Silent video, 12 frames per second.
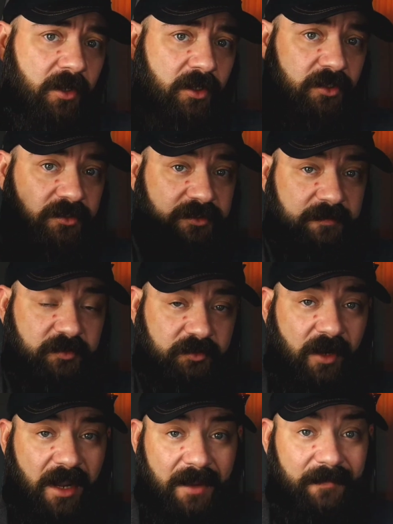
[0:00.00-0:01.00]
you
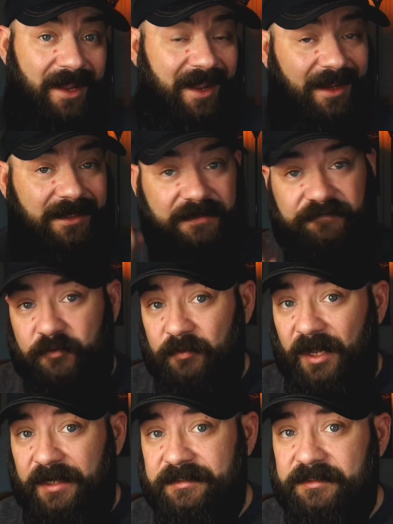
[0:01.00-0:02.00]
subscribe, and if you
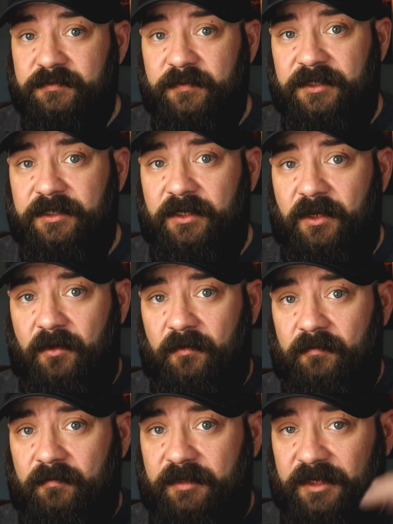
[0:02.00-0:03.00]
like this video,
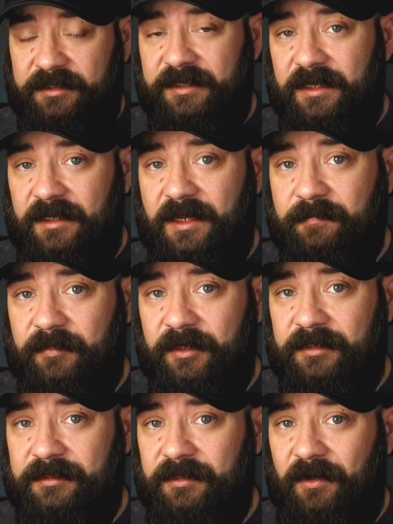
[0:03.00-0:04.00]
hit that like
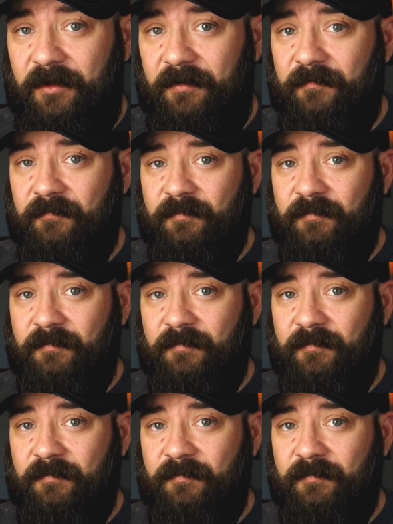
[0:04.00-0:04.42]
button, y'all.